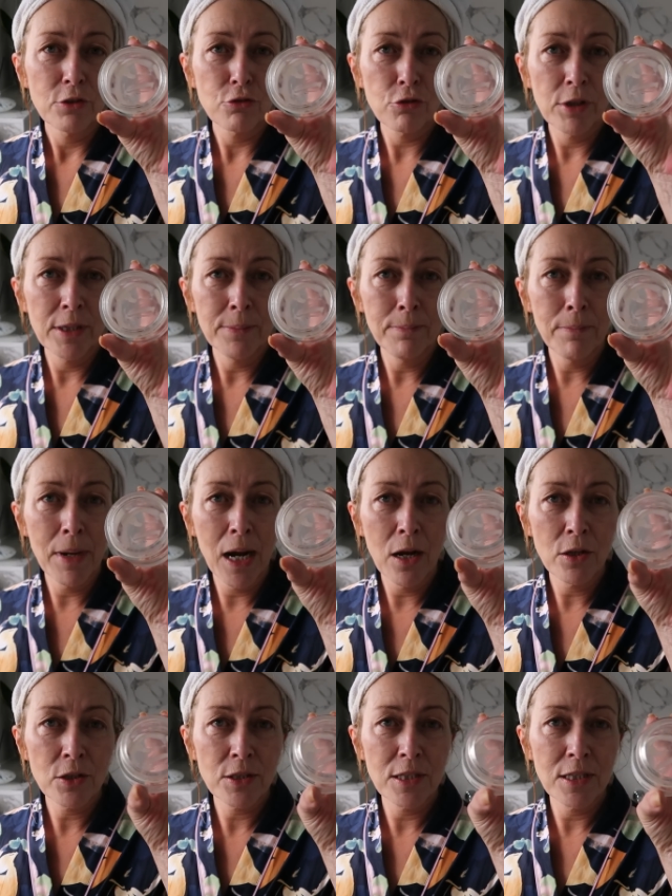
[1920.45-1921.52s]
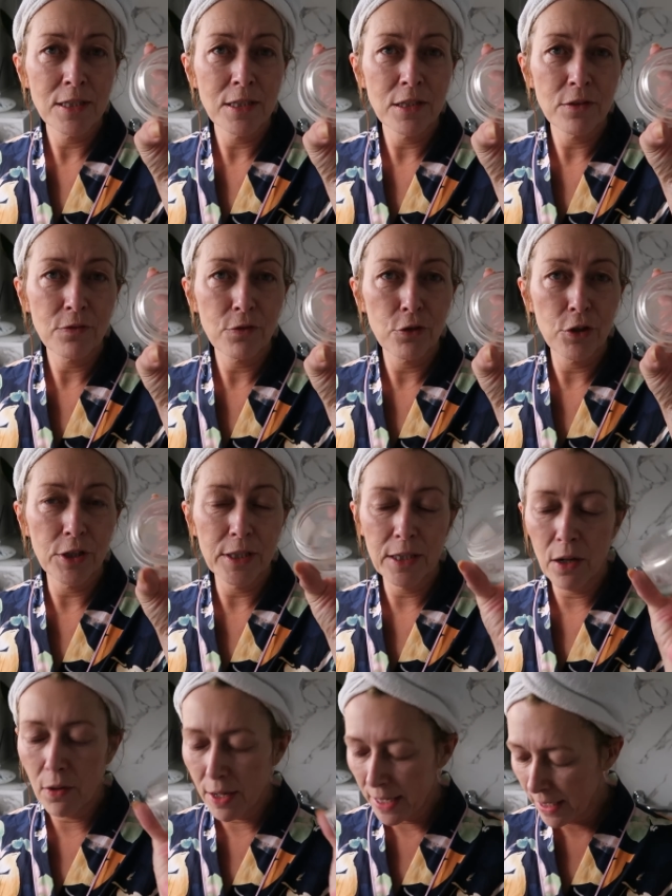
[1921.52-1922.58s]
Dream Mask. This is for at
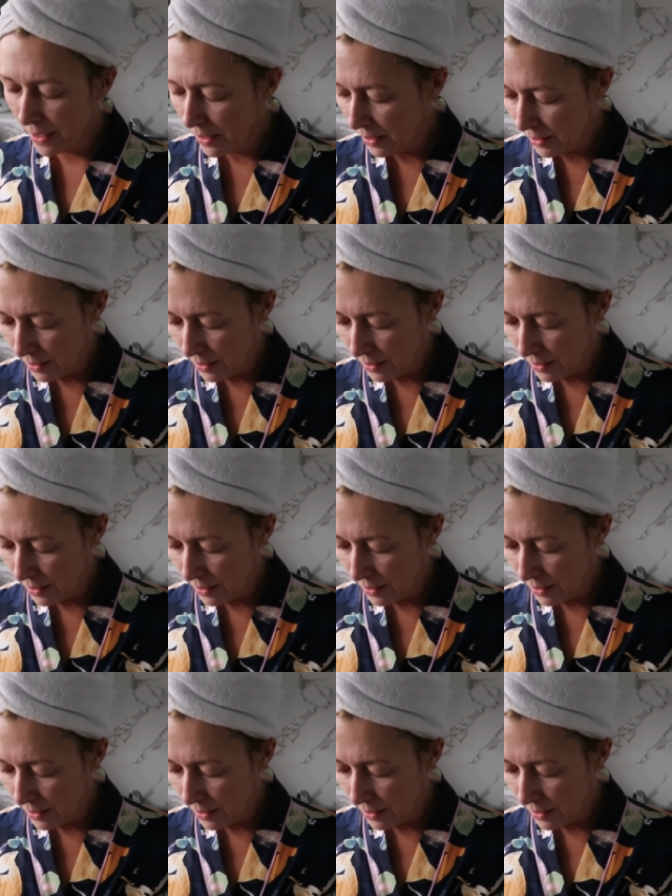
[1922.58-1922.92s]
night.